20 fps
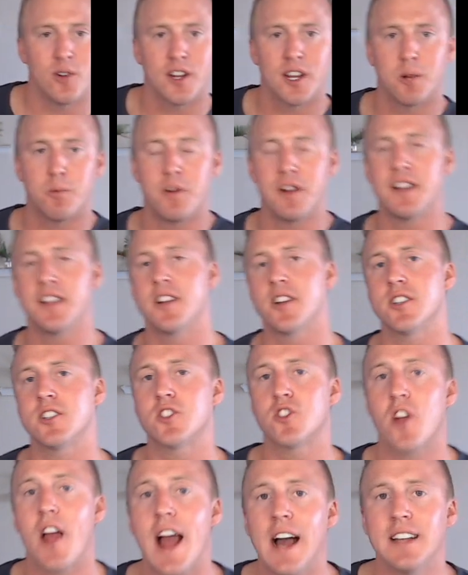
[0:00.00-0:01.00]
a good one here is
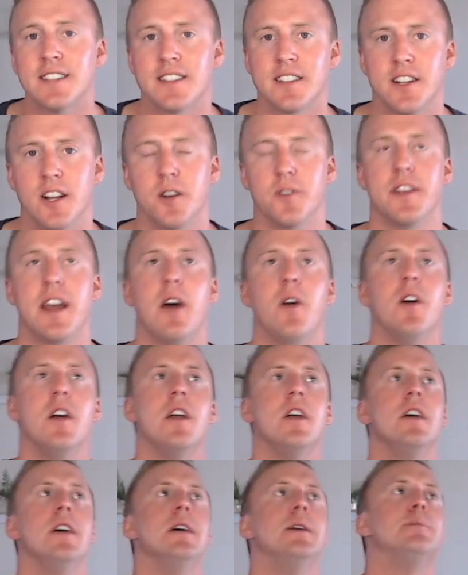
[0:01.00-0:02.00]
trazodone. Now,
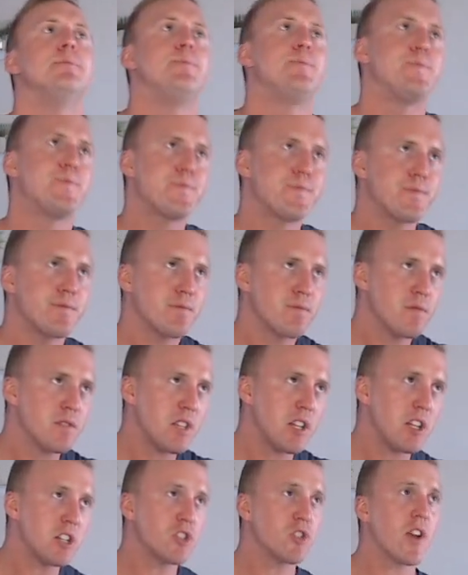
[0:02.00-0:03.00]

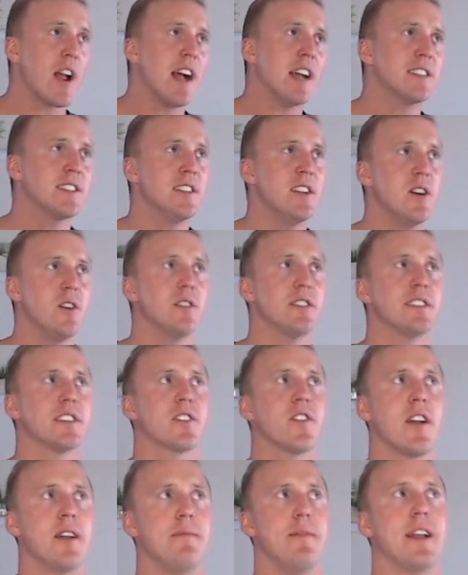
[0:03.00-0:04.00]
trazodone is a
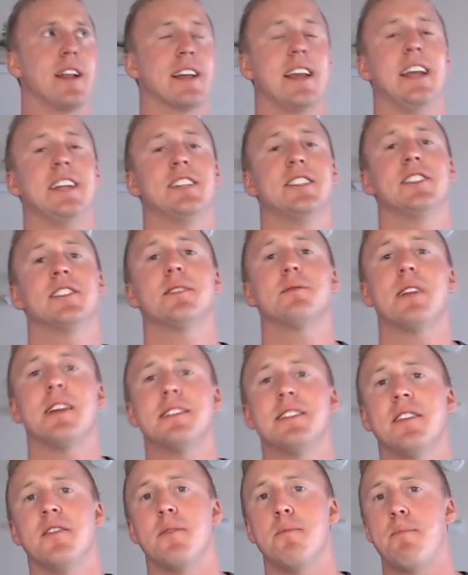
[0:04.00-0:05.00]
great medication.
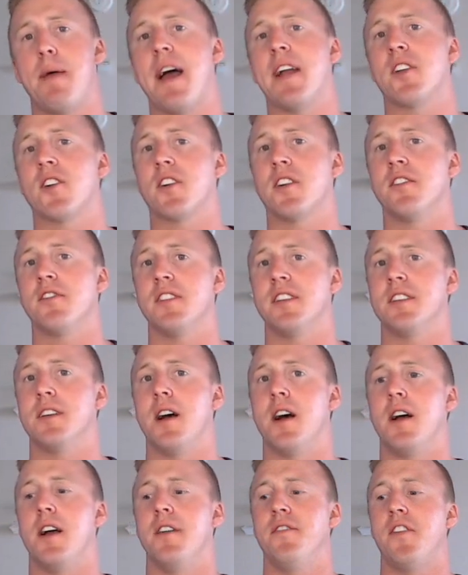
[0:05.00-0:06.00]
Sometimes even better
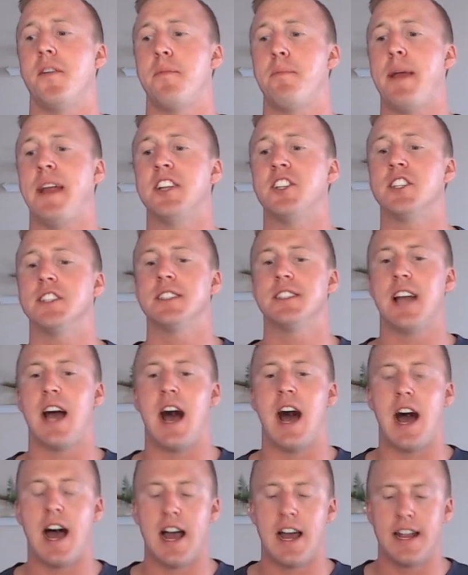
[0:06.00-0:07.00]
if a patient's
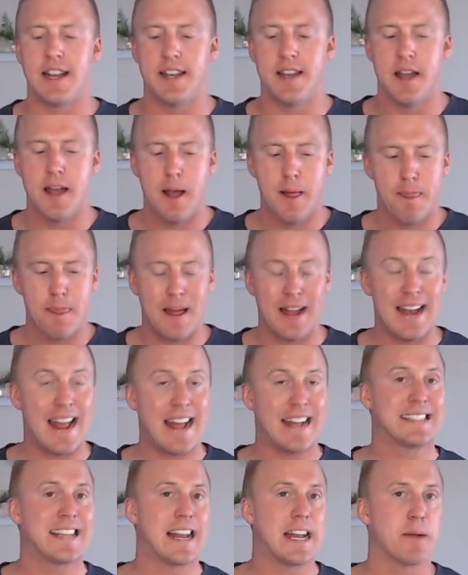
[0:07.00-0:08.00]
on an
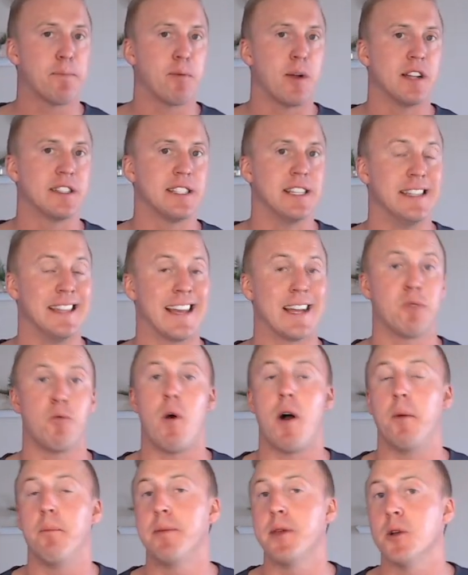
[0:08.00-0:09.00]
antidepressant like
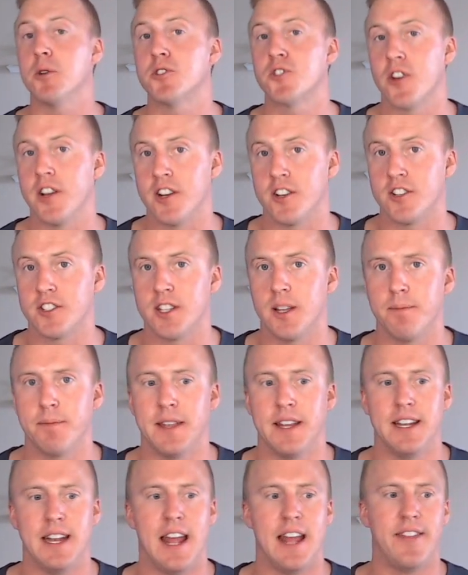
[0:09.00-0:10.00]
Wellbutrin or
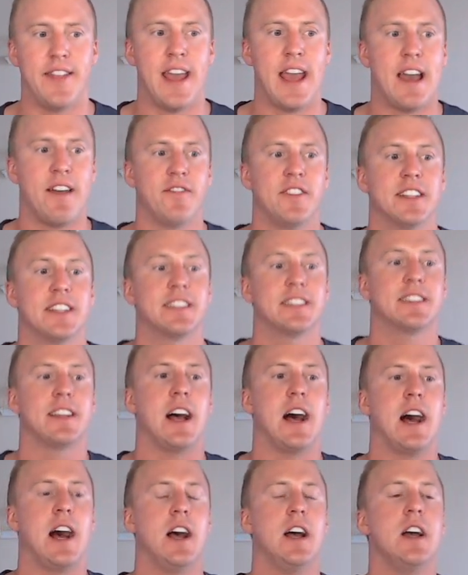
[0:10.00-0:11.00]
something, and they have this
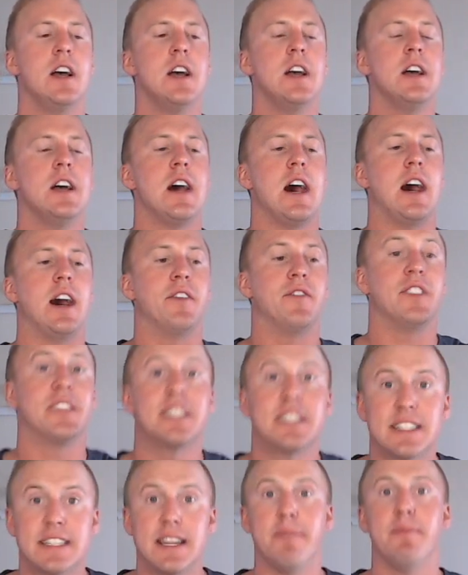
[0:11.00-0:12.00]
the
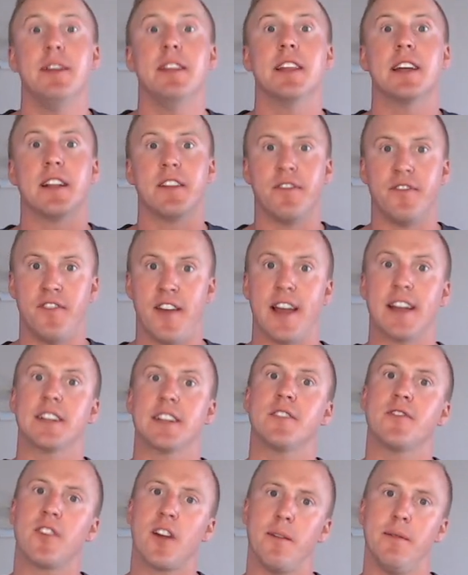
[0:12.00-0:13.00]
stimulant
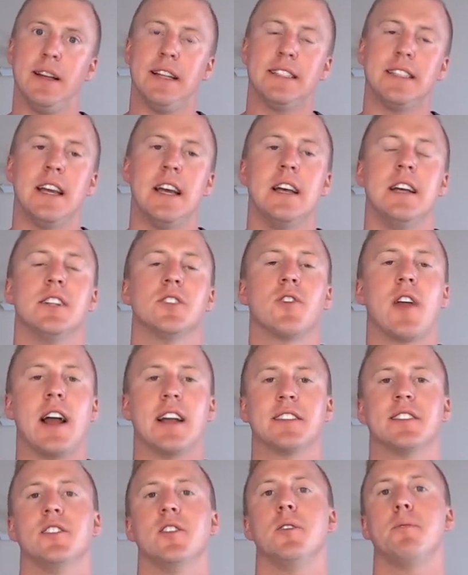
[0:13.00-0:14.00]
effect from it.
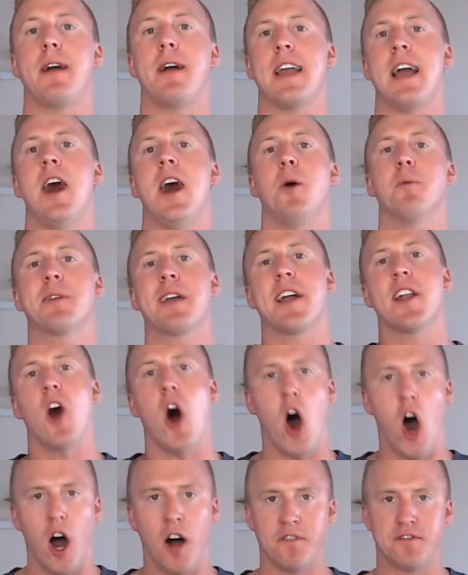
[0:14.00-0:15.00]
Trazodone might help kind
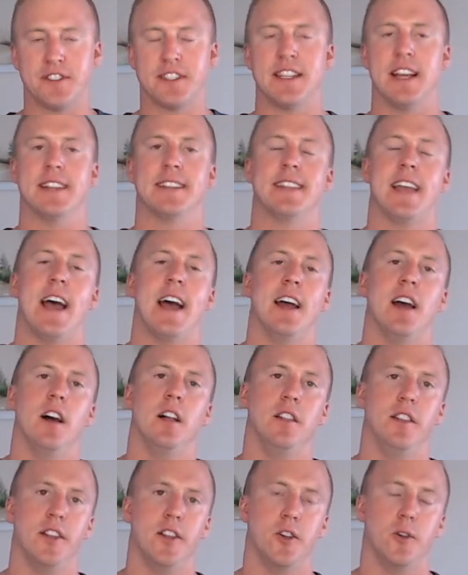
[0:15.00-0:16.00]
of offset that
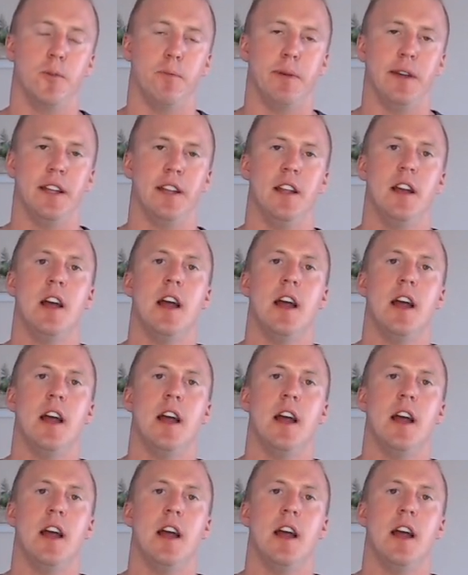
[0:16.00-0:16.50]
a little bit